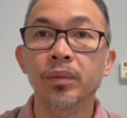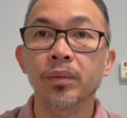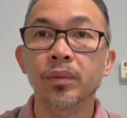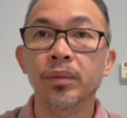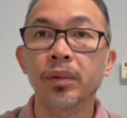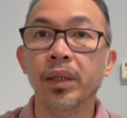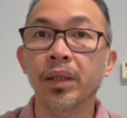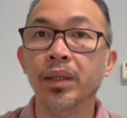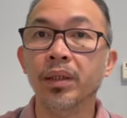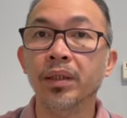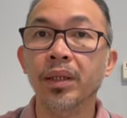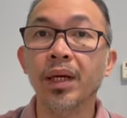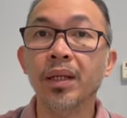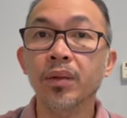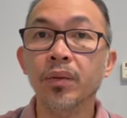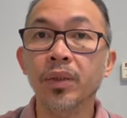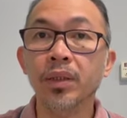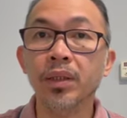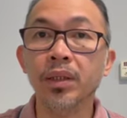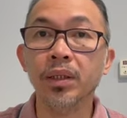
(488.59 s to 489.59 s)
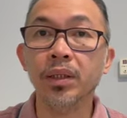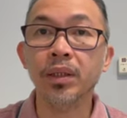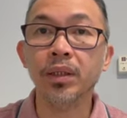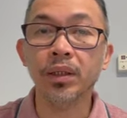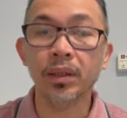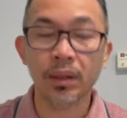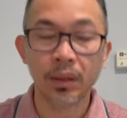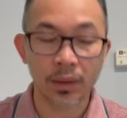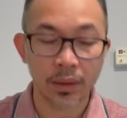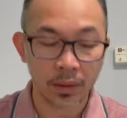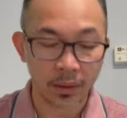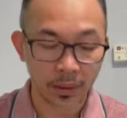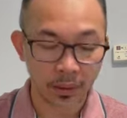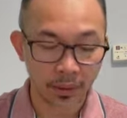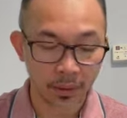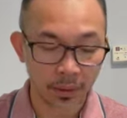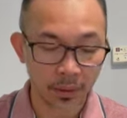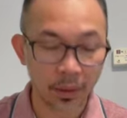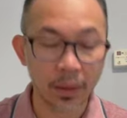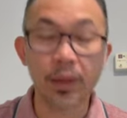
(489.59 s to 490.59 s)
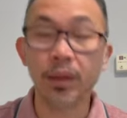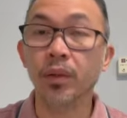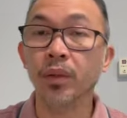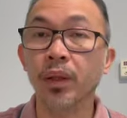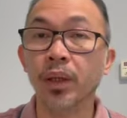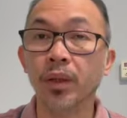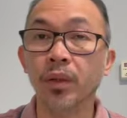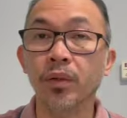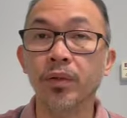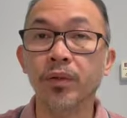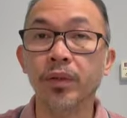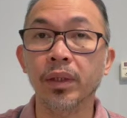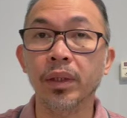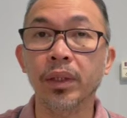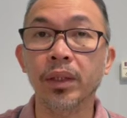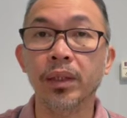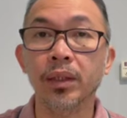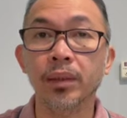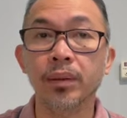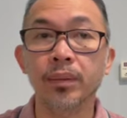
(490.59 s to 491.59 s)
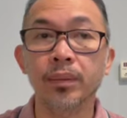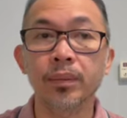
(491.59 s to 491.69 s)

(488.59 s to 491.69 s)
like sandwiches, then you can offer it.